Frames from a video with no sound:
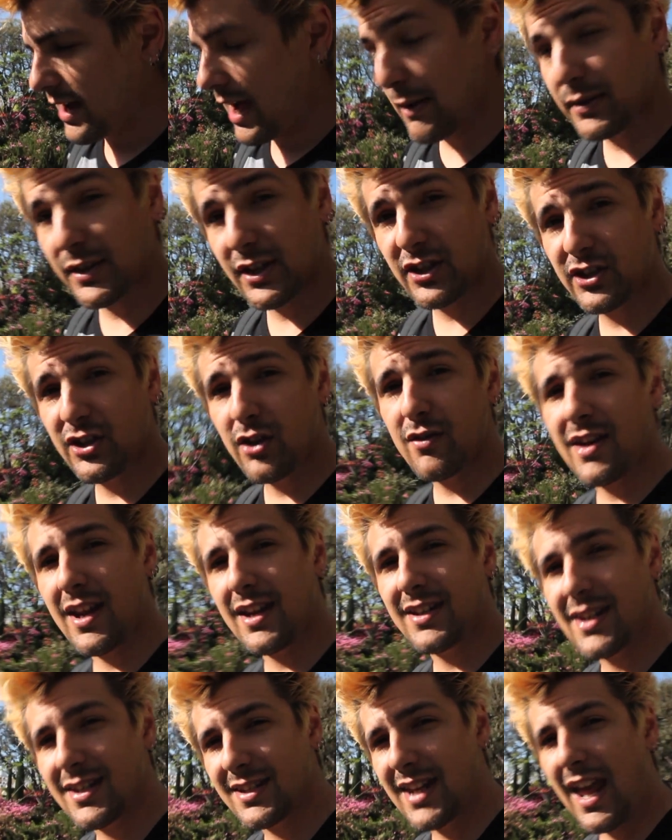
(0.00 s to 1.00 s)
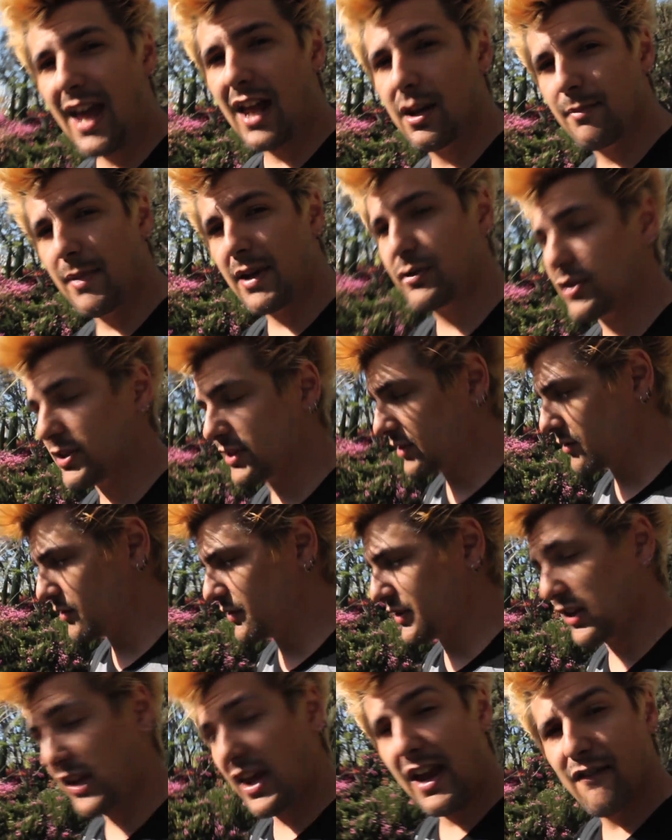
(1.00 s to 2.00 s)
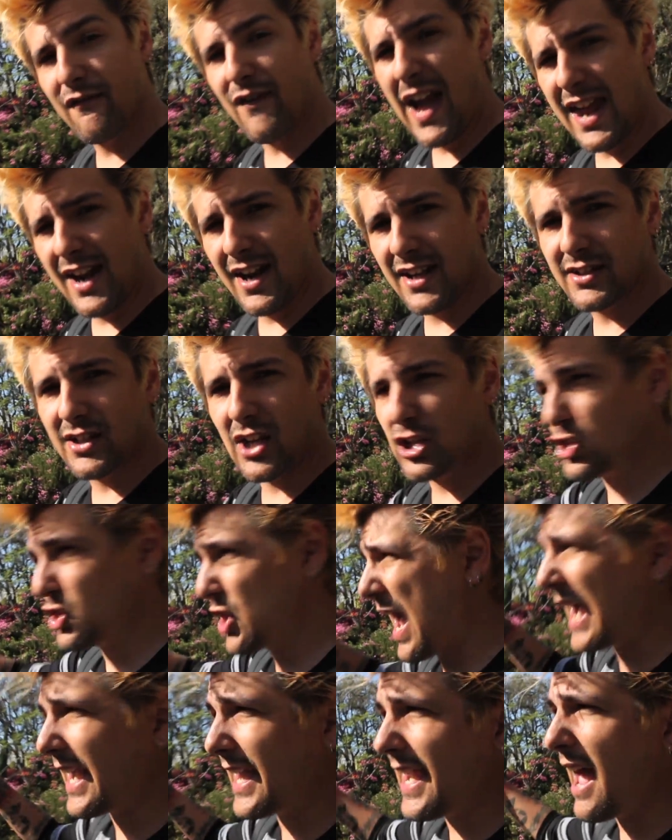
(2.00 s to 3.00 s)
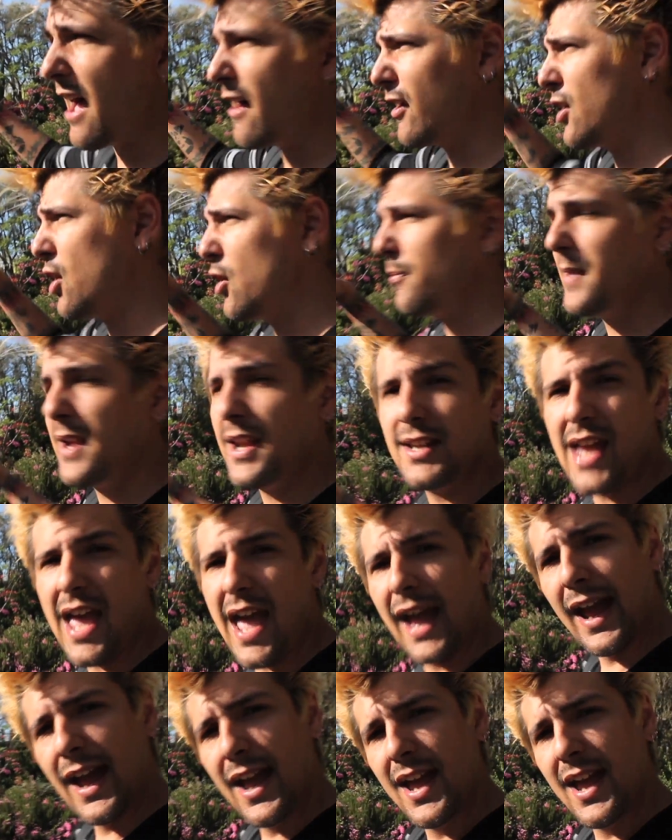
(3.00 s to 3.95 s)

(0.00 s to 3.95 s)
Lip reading: I was a student at Disney Elementary School, so they invited us to check it out on opening day.